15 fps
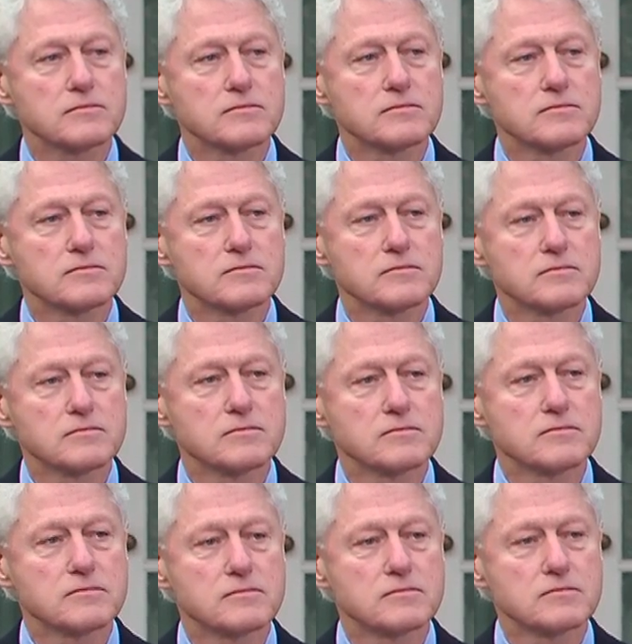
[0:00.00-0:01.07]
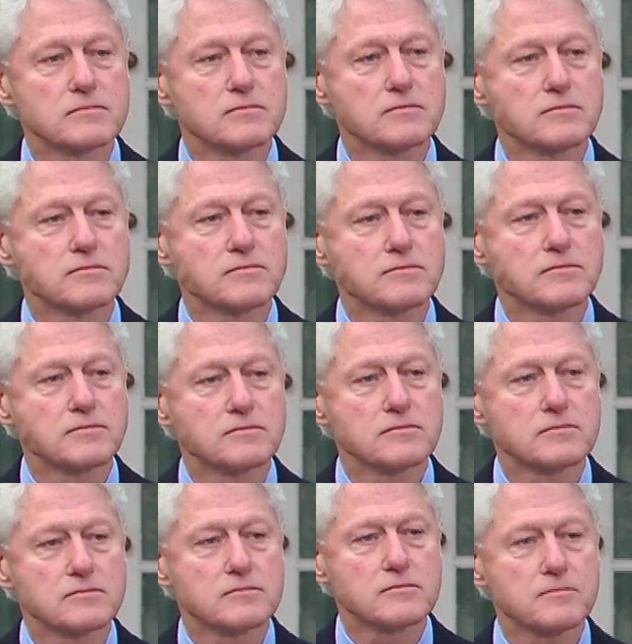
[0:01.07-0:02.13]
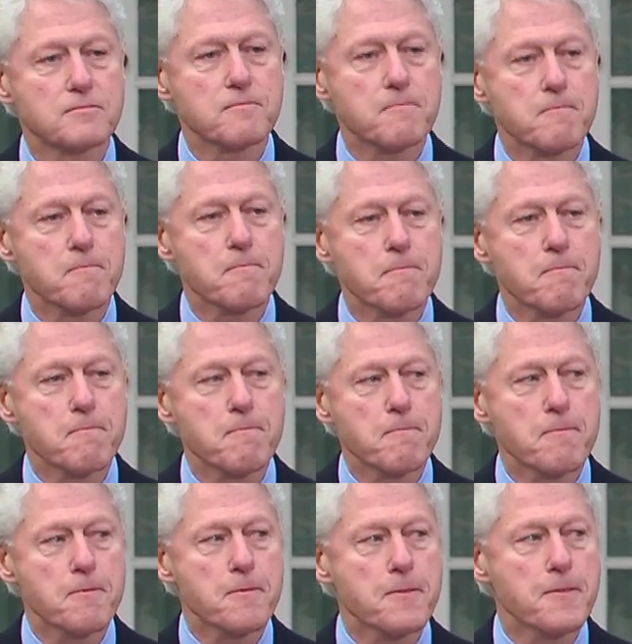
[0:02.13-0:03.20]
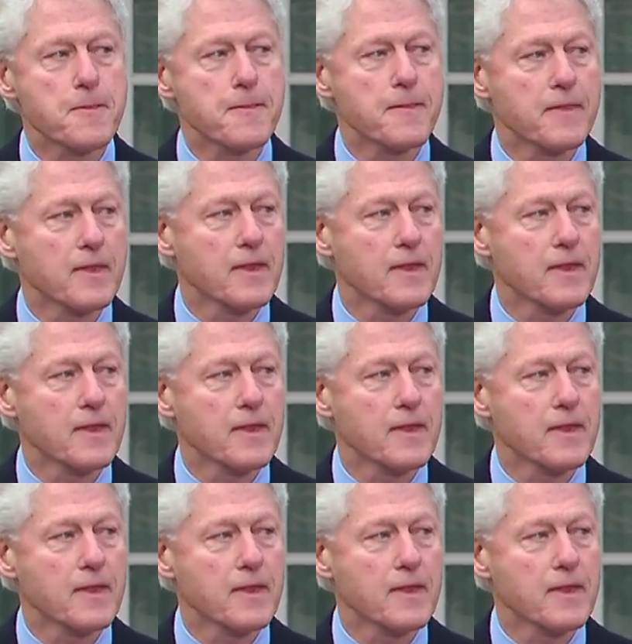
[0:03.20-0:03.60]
(silent)